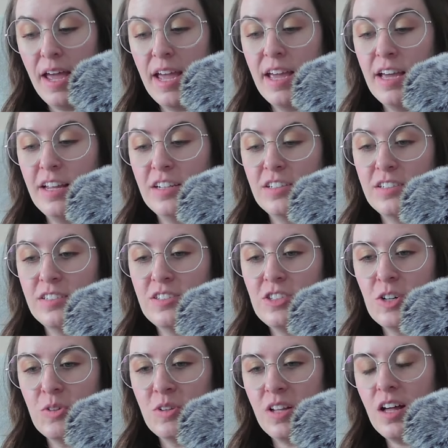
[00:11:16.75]
and
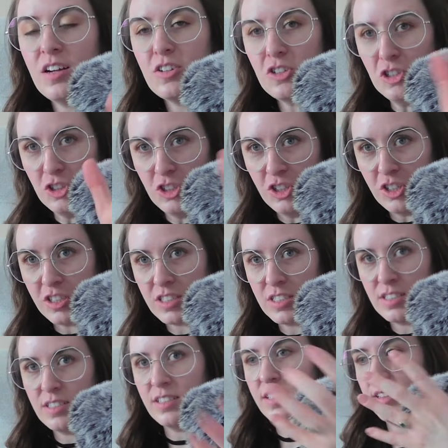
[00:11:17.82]
no longer
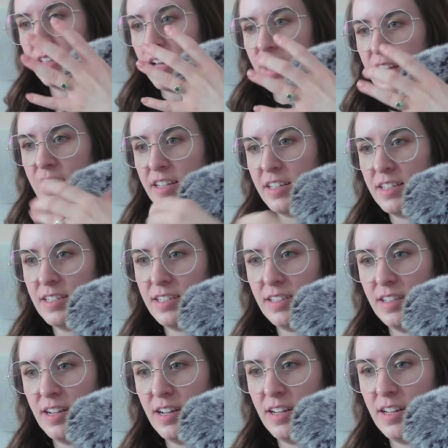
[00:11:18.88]
looked like
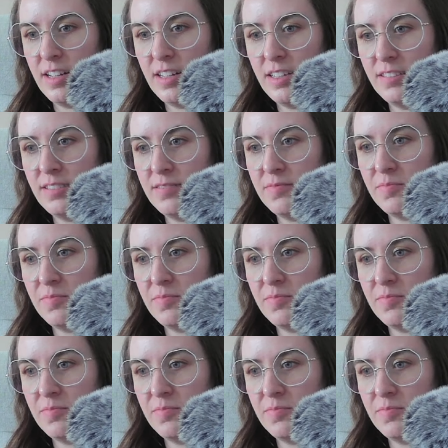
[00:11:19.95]
a